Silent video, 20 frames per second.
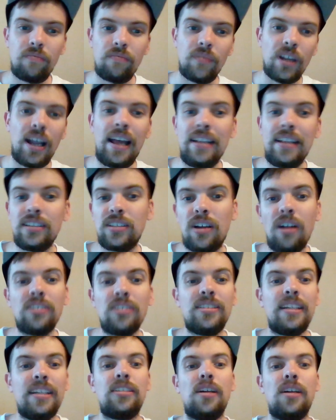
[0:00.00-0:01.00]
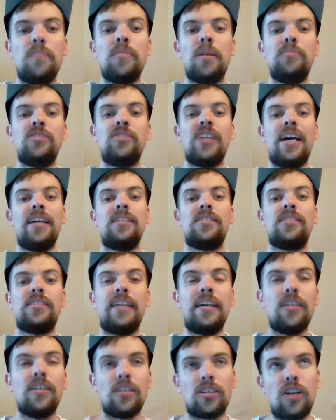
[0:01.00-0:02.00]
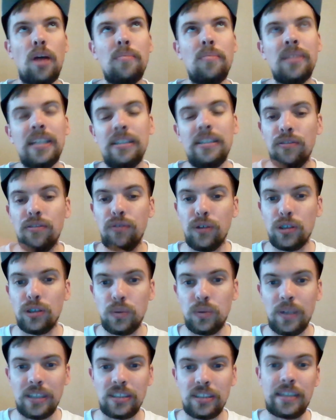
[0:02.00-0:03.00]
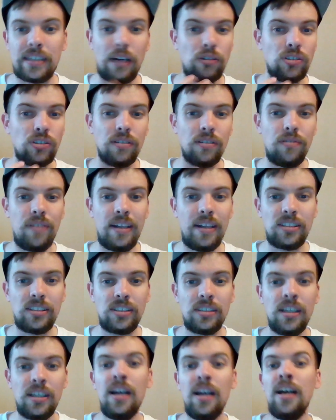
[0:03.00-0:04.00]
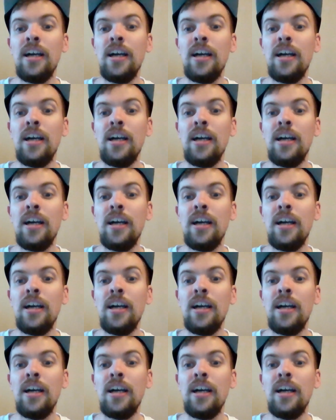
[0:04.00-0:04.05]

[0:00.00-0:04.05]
And cards like Gum Gum Giant, they are commonly referred to as counter events,